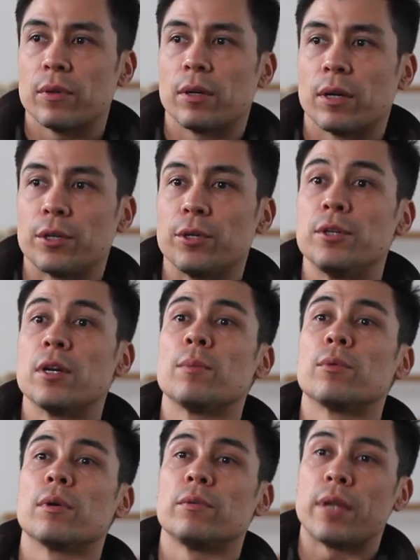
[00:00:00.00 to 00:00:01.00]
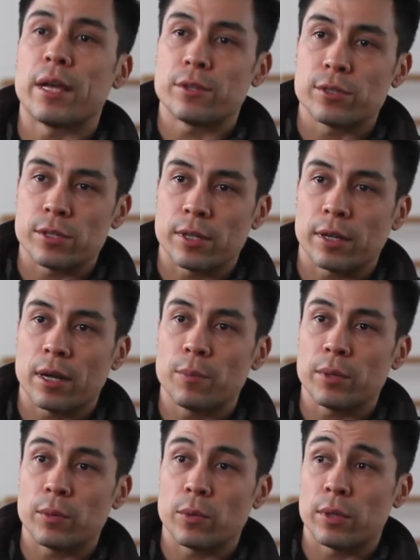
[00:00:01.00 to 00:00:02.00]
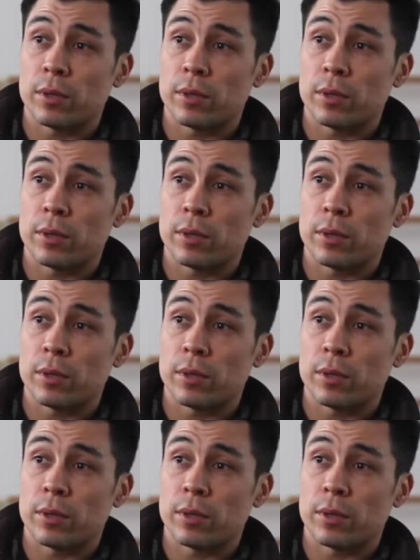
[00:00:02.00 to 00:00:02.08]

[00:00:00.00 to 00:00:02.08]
a good number of dancers in the company where